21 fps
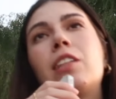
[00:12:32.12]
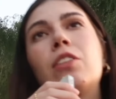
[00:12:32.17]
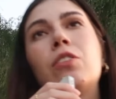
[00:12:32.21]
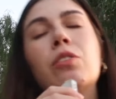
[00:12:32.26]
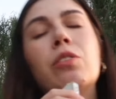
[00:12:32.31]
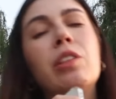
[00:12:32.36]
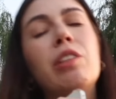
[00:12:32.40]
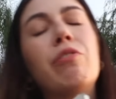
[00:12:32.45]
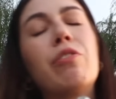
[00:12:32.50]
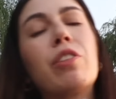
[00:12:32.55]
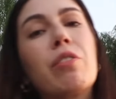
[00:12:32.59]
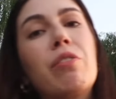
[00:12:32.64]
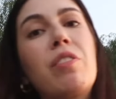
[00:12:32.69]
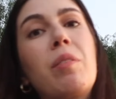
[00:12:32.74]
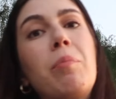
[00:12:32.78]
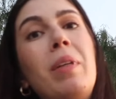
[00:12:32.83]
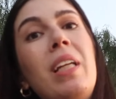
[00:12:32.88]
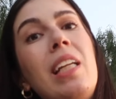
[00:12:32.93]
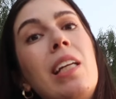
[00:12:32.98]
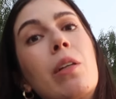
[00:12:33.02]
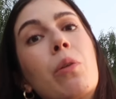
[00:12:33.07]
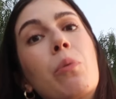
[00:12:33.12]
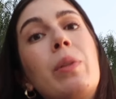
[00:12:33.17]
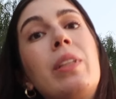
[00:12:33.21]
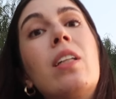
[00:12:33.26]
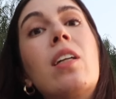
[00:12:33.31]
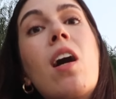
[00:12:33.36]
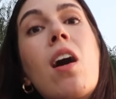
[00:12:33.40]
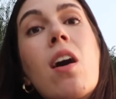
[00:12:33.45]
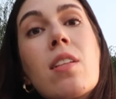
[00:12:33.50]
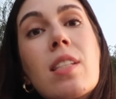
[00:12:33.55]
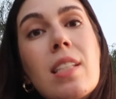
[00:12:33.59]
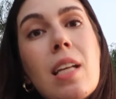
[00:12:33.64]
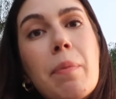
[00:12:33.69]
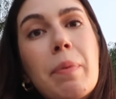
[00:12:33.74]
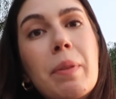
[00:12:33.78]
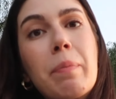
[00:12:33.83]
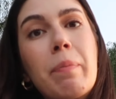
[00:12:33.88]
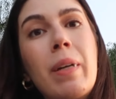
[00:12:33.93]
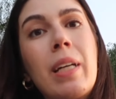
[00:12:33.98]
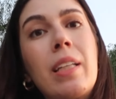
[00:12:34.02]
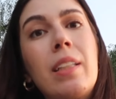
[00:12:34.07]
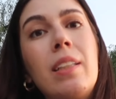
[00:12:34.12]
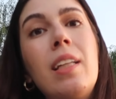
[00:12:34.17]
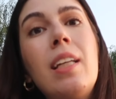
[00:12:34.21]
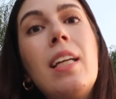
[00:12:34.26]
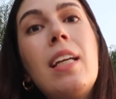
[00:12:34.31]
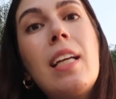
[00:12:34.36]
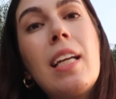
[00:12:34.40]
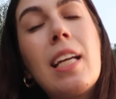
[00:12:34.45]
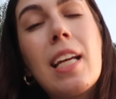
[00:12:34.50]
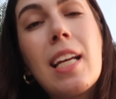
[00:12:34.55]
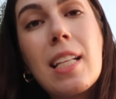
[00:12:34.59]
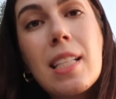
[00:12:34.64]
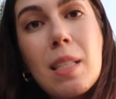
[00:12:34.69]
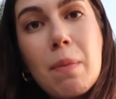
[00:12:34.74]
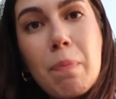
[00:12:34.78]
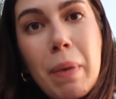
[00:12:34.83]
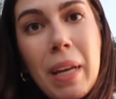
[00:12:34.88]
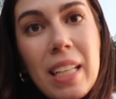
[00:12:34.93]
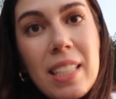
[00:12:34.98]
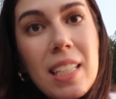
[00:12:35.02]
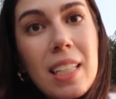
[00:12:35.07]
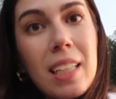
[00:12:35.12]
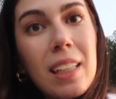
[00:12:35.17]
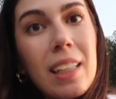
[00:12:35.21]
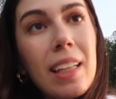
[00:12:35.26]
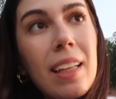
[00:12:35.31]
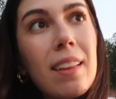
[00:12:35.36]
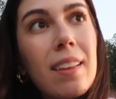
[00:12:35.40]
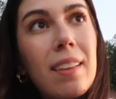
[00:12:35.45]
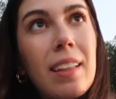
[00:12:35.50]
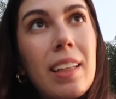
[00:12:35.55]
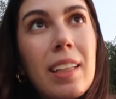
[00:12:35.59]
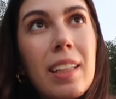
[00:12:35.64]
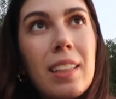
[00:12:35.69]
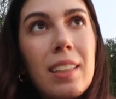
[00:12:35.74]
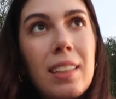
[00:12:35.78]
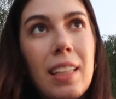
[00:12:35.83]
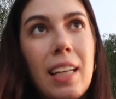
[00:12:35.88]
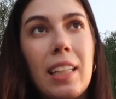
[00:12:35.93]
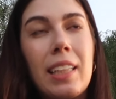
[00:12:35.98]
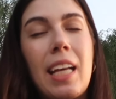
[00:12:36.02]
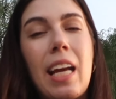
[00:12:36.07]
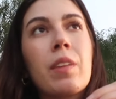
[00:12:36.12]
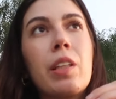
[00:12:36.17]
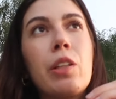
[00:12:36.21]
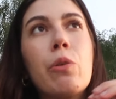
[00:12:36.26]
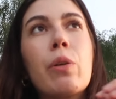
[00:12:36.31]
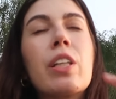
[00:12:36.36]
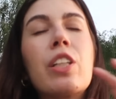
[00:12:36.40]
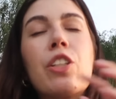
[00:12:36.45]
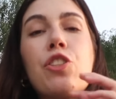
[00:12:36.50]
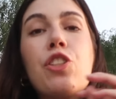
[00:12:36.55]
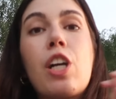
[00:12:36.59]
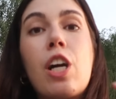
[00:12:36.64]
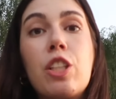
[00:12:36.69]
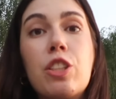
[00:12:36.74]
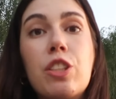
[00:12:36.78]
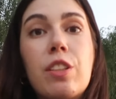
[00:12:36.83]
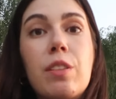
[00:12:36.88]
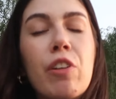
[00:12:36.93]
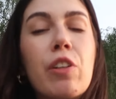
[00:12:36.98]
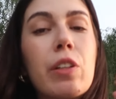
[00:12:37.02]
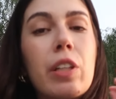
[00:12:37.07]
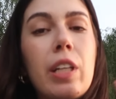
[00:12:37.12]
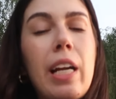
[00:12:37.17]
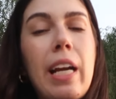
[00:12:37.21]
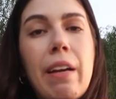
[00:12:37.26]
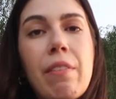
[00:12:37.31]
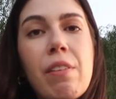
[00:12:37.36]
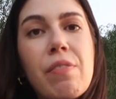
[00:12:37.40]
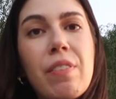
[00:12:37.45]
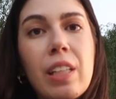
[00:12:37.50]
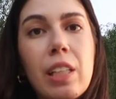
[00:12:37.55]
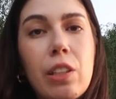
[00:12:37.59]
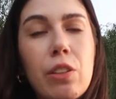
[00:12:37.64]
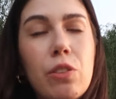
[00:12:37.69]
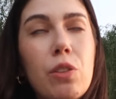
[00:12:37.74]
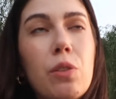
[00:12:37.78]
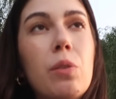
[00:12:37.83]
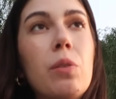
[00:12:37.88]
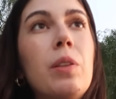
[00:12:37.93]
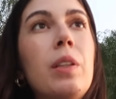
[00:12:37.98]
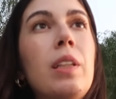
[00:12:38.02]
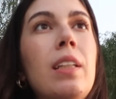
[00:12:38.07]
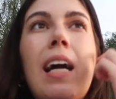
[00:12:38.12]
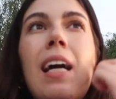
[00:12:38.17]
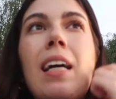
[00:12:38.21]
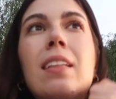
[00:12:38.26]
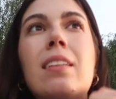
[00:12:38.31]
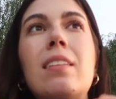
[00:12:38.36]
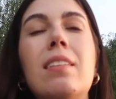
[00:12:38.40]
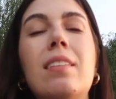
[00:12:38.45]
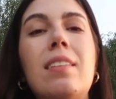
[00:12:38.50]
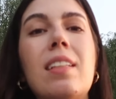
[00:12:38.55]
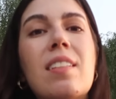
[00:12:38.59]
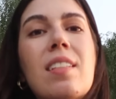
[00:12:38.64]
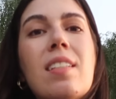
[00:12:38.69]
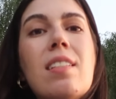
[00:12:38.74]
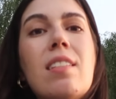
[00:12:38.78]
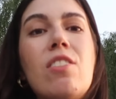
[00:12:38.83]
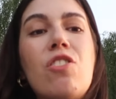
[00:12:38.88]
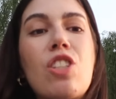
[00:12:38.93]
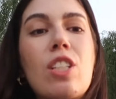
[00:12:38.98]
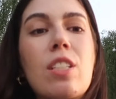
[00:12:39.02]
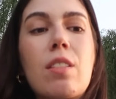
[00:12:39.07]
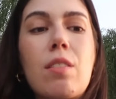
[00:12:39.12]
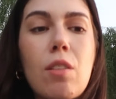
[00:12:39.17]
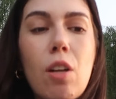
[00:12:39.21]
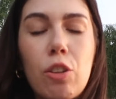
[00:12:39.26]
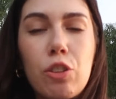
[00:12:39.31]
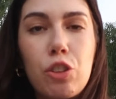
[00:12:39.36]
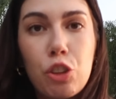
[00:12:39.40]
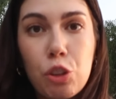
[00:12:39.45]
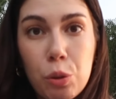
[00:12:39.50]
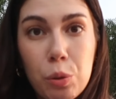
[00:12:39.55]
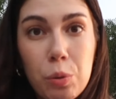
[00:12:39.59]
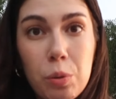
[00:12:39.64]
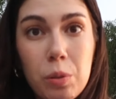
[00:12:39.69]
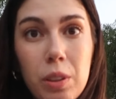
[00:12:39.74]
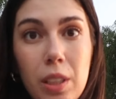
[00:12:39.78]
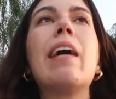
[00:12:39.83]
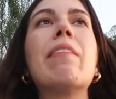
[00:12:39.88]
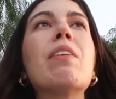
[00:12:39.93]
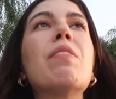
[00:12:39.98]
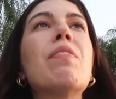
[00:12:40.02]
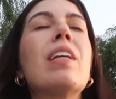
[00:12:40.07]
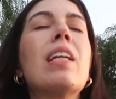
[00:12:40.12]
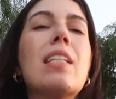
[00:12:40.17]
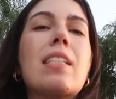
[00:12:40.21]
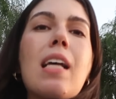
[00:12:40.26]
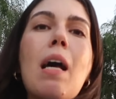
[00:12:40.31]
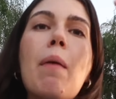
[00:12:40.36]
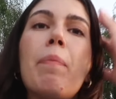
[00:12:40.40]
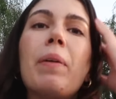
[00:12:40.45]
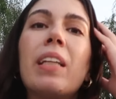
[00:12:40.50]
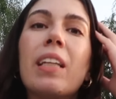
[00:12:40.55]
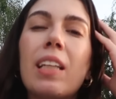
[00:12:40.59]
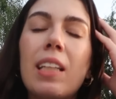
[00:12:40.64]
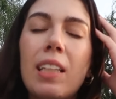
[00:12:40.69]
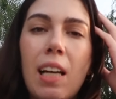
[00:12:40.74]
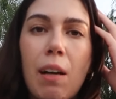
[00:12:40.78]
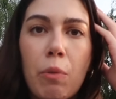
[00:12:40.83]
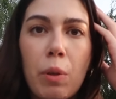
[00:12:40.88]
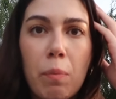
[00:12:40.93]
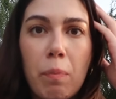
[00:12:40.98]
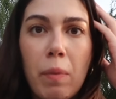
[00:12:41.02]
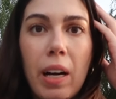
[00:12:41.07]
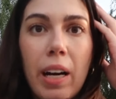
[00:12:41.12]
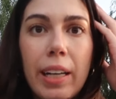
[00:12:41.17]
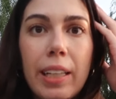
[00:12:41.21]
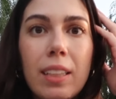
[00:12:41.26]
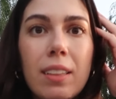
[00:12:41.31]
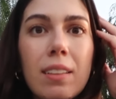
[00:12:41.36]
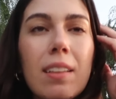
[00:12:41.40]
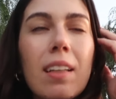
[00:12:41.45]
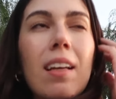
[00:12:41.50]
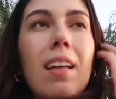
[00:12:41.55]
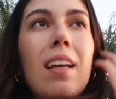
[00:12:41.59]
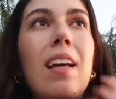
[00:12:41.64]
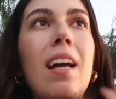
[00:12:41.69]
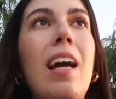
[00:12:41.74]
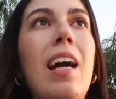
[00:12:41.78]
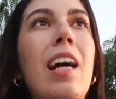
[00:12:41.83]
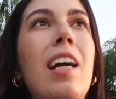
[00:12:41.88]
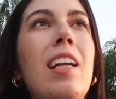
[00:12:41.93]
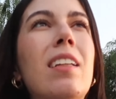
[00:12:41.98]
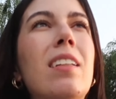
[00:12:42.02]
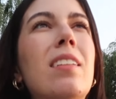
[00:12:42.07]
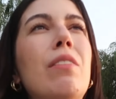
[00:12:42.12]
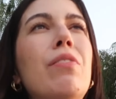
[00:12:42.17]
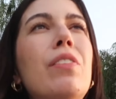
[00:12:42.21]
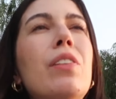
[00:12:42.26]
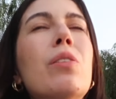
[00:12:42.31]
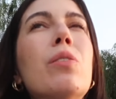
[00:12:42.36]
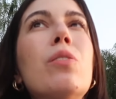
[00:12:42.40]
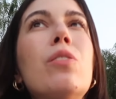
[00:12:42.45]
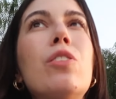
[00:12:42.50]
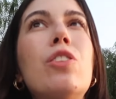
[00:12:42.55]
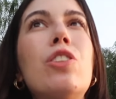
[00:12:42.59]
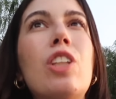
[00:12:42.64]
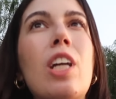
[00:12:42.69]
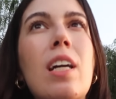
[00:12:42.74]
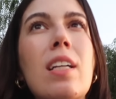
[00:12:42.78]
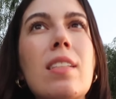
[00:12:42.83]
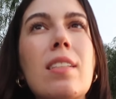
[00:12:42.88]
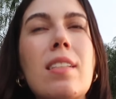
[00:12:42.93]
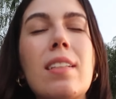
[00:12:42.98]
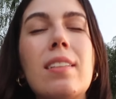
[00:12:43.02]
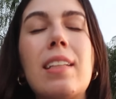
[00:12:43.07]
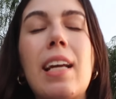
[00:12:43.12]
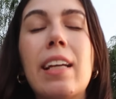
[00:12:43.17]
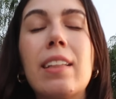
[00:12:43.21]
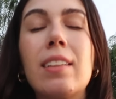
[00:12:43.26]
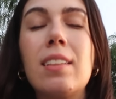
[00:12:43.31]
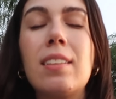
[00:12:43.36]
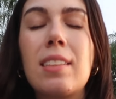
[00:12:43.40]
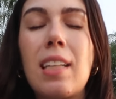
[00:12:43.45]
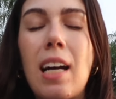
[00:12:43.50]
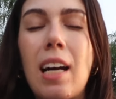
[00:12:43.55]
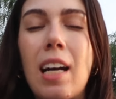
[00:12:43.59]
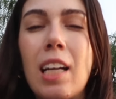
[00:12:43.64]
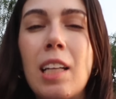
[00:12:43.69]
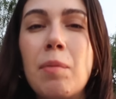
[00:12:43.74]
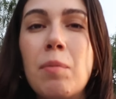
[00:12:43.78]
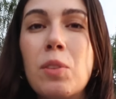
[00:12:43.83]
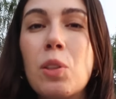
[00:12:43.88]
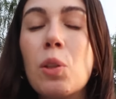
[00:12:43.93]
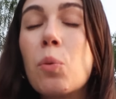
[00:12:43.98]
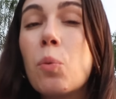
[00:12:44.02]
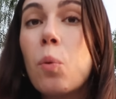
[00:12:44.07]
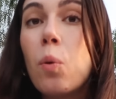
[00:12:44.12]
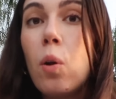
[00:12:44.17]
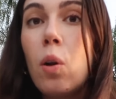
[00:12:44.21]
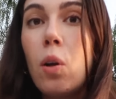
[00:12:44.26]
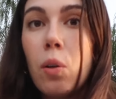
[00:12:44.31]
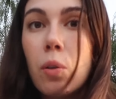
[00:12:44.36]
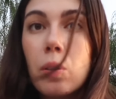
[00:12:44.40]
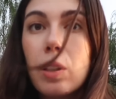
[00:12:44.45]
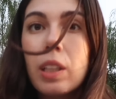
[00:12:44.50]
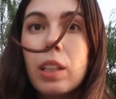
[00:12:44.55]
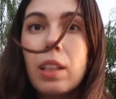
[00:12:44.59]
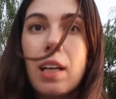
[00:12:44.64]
don't know if you're familiar with the concept, but it's basically thinking that you are judged for everything you do. And this is just not true. Everything is happening in our mind, and if you just take the time to look